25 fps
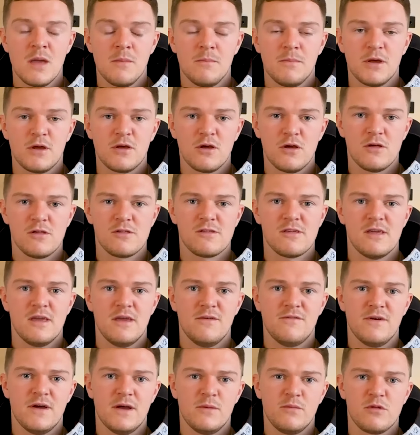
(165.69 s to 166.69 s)
because
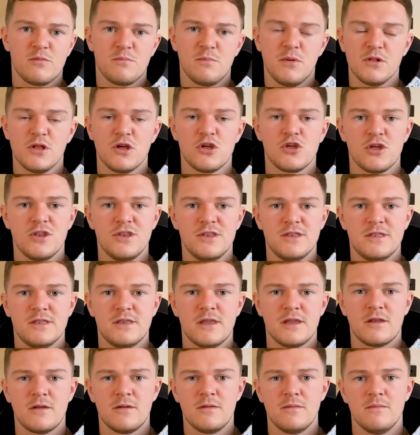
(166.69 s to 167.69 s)
if I was bullish and
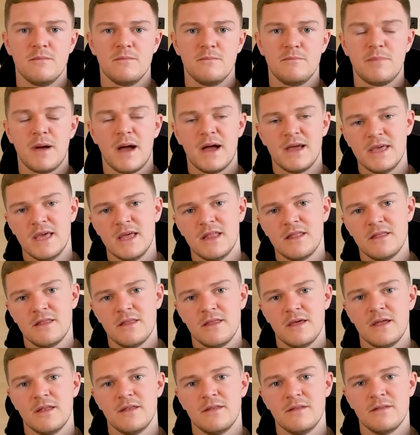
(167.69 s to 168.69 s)
didn't buy in,
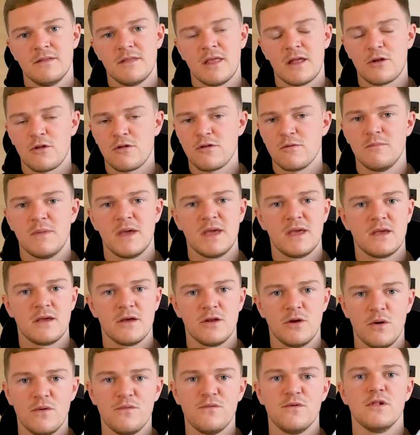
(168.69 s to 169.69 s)
then that doesn't make
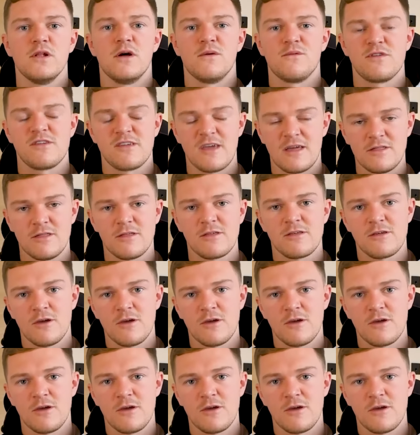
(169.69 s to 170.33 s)
an awful lot of sense.